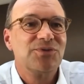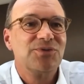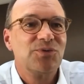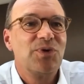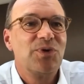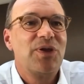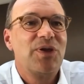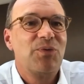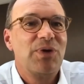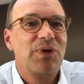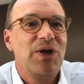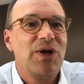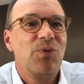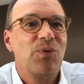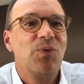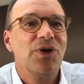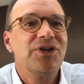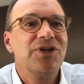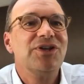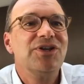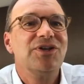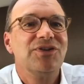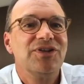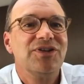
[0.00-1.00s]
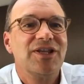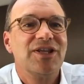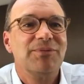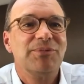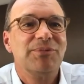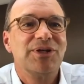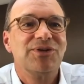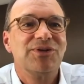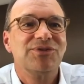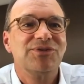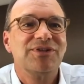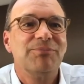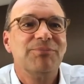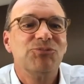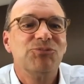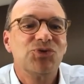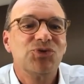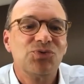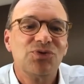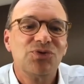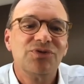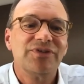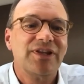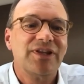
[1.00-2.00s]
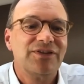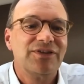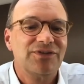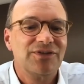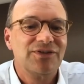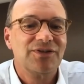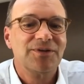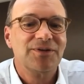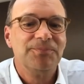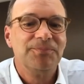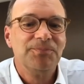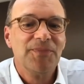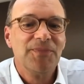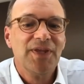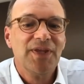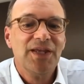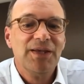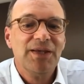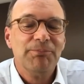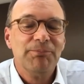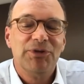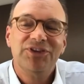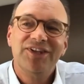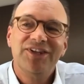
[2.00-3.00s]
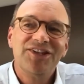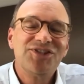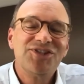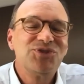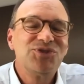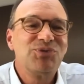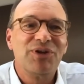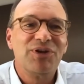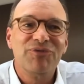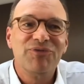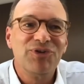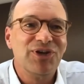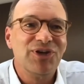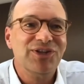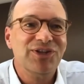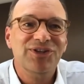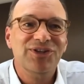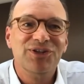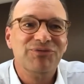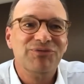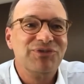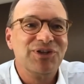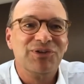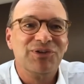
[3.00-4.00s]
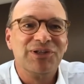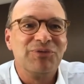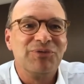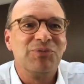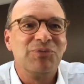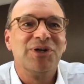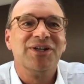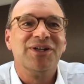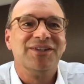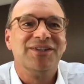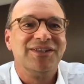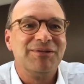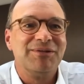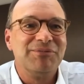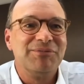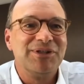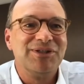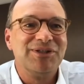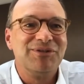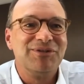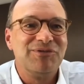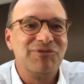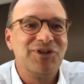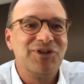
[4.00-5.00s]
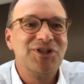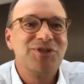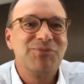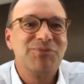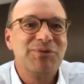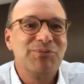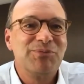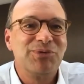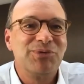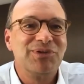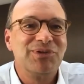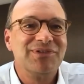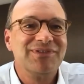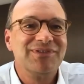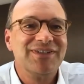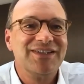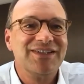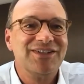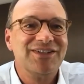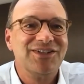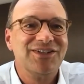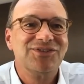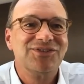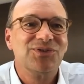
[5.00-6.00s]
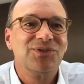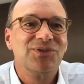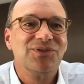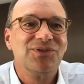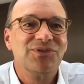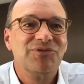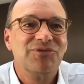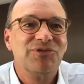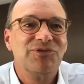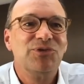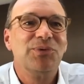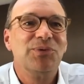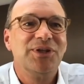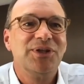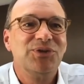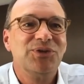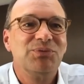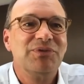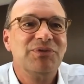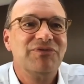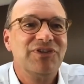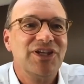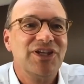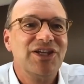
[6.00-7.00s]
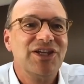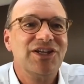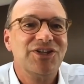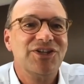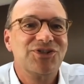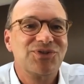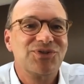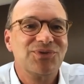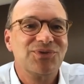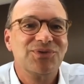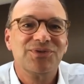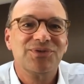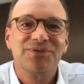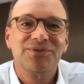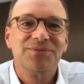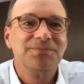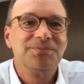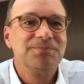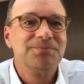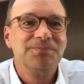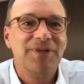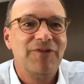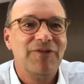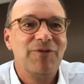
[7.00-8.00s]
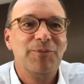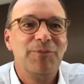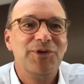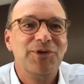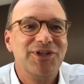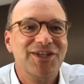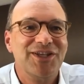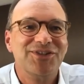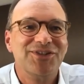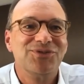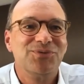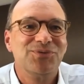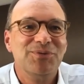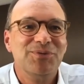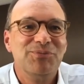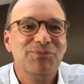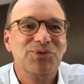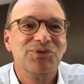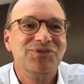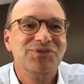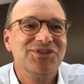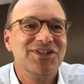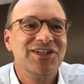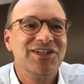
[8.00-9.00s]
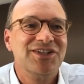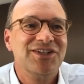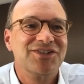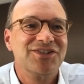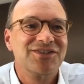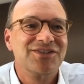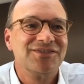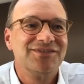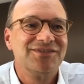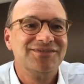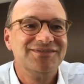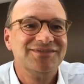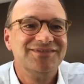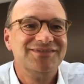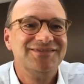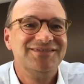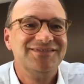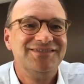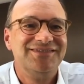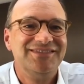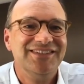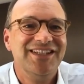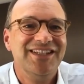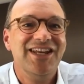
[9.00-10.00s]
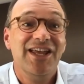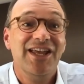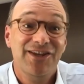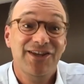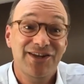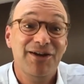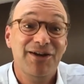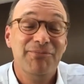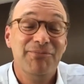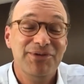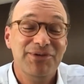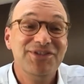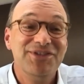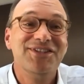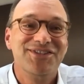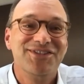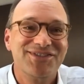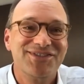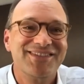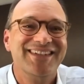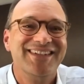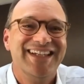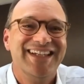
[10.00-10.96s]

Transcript: We are working on that because I'm sure that, but taxi drivers are not the only one. I mean, French people are not so fluent with English, so everybody has to improve English in our business.